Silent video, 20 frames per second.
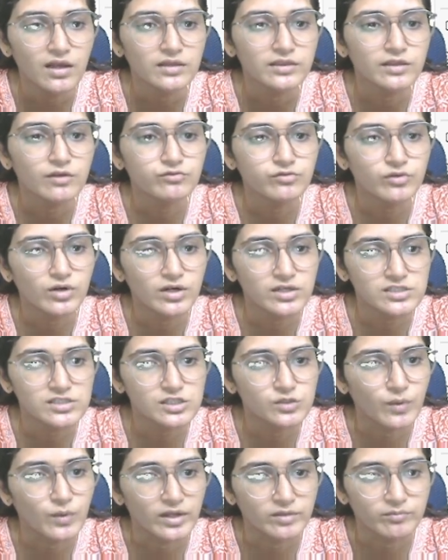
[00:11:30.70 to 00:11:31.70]
The
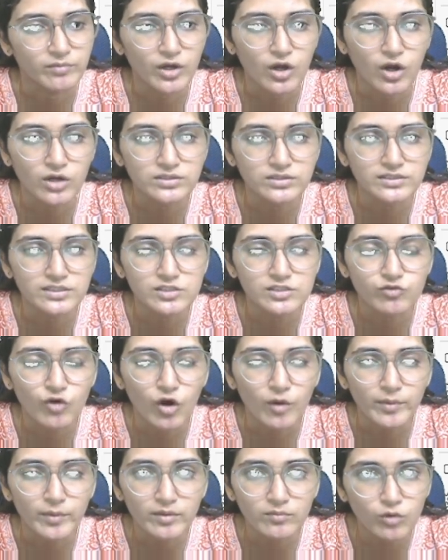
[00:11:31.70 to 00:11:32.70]
first one, because it is
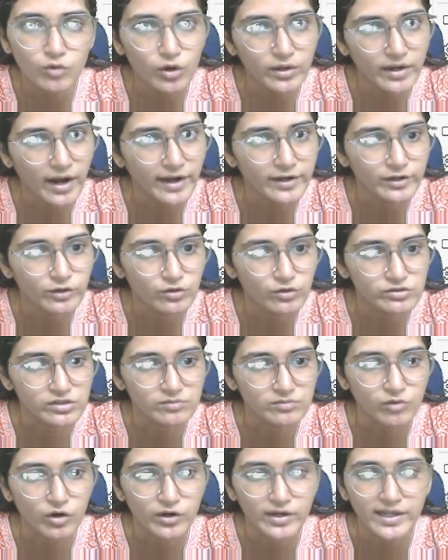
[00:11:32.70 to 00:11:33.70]
forming more
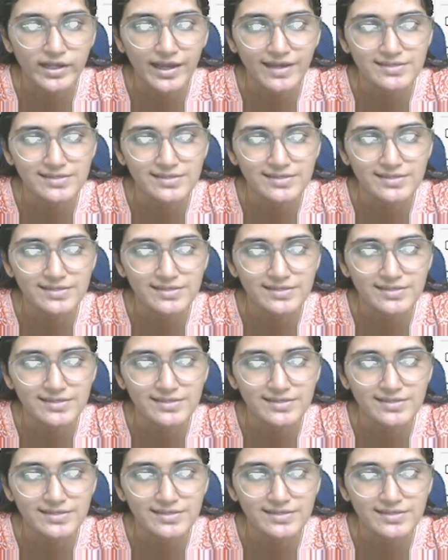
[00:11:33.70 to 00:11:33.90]
hydrogen bonding,